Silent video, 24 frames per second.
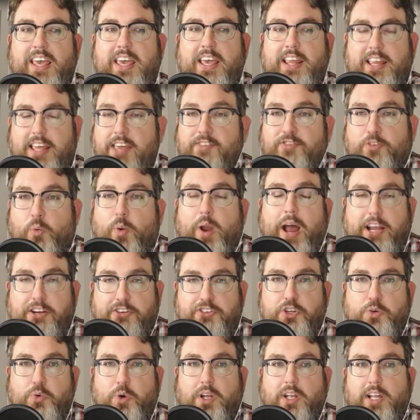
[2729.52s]
Even when I
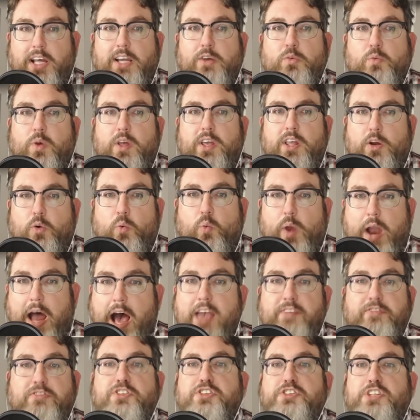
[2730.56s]
do it, like, you know, when
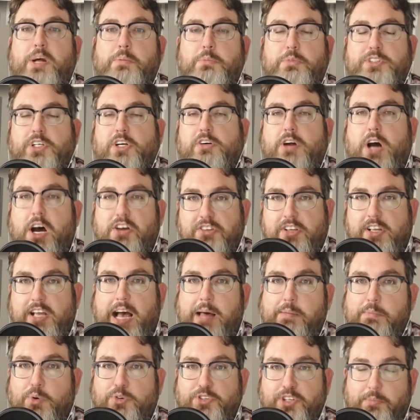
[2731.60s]
I've stumbled across
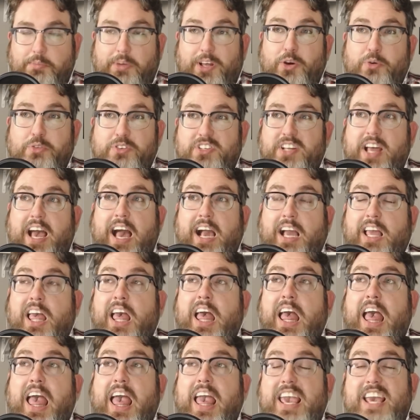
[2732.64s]
combos in my own deck,
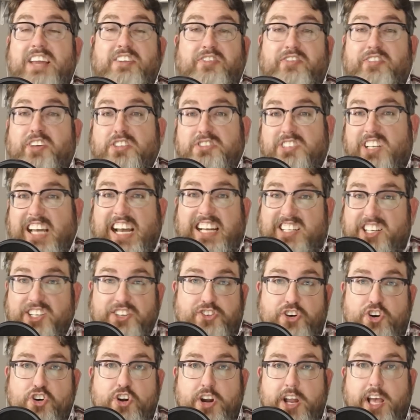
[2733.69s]
it feels like I
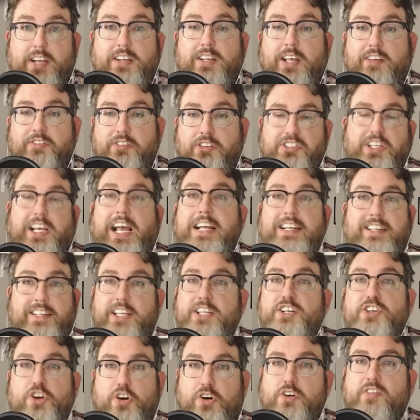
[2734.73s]
didn't earn it. It feels like I
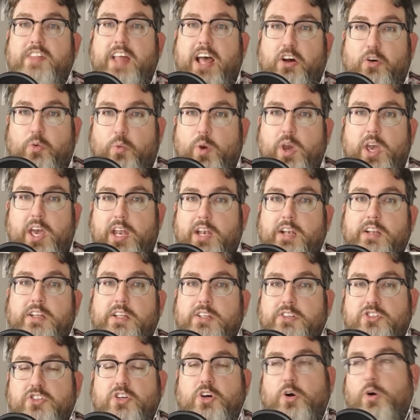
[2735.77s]
didn't earn that
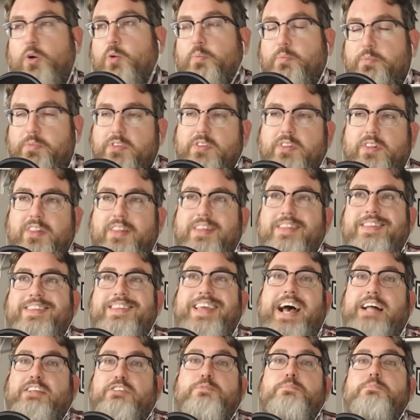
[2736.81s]
win. So
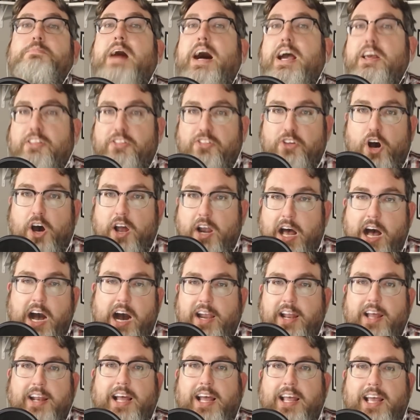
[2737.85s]
that's my thought
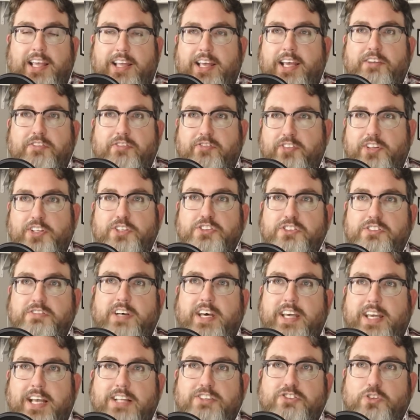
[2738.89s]
on it. It
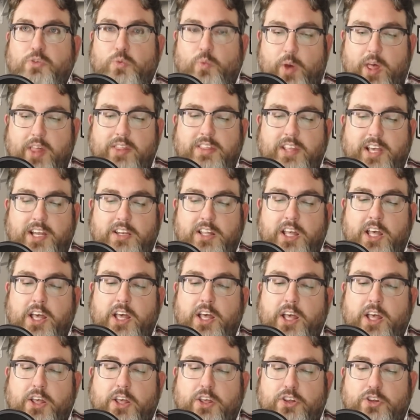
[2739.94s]
feels like it's a win that
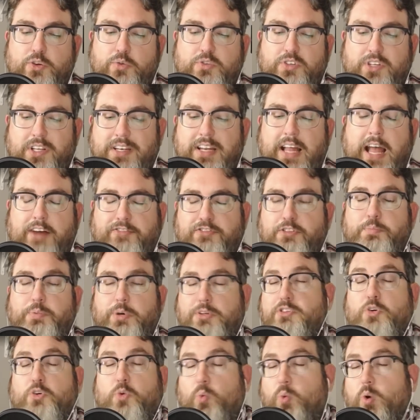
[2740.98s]
you didn't have to
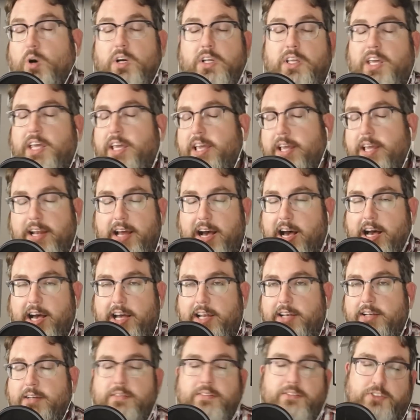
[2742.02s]
put the work in
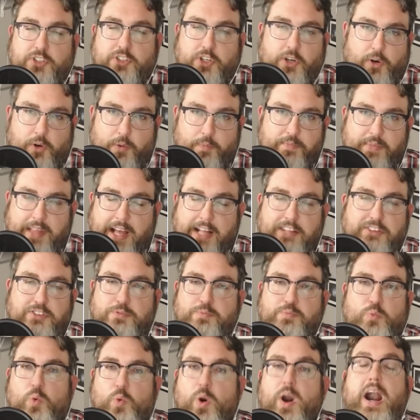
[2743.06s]
on. So
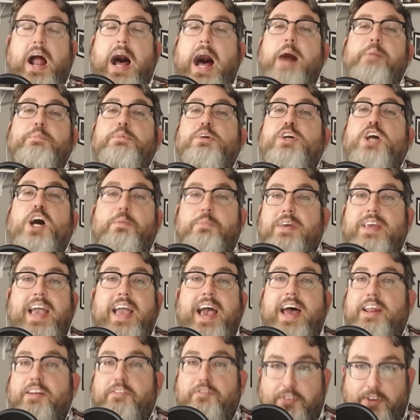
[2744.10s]
that's where I'm coming
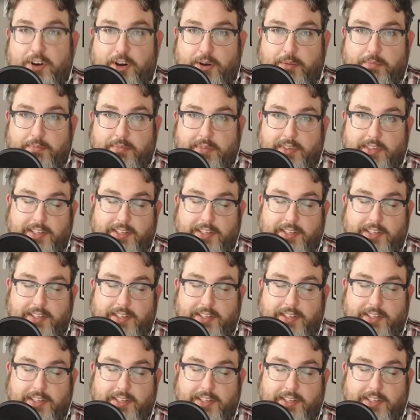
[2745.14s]
at it from.